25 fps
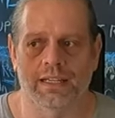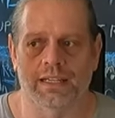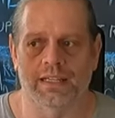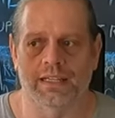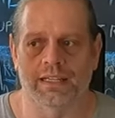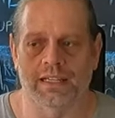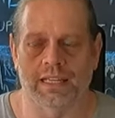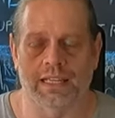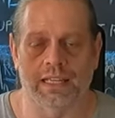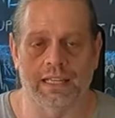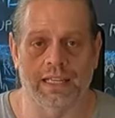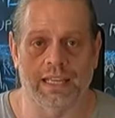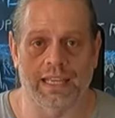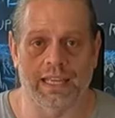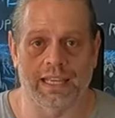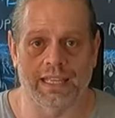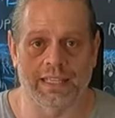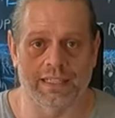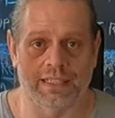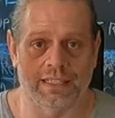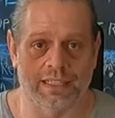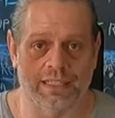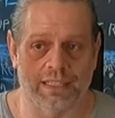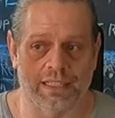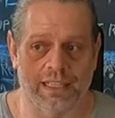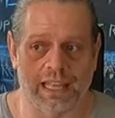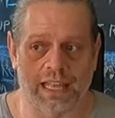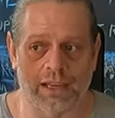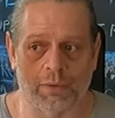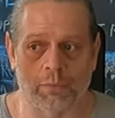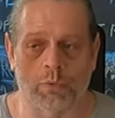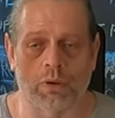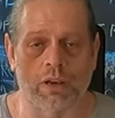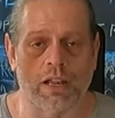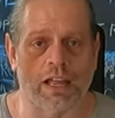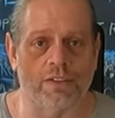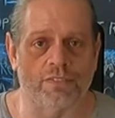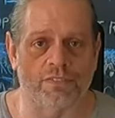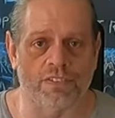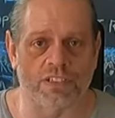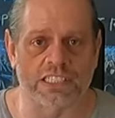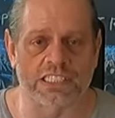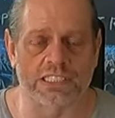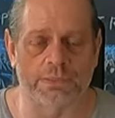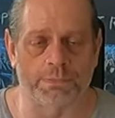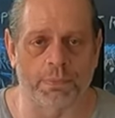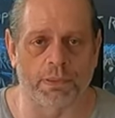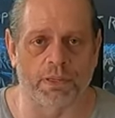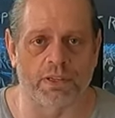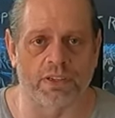What I've
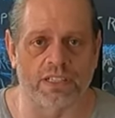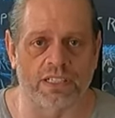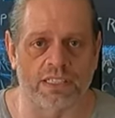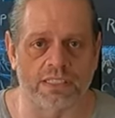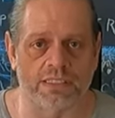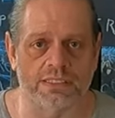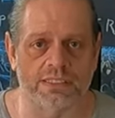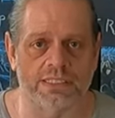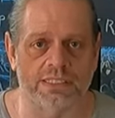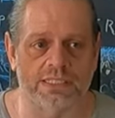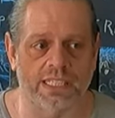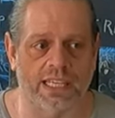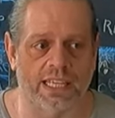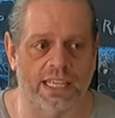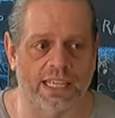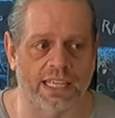experienced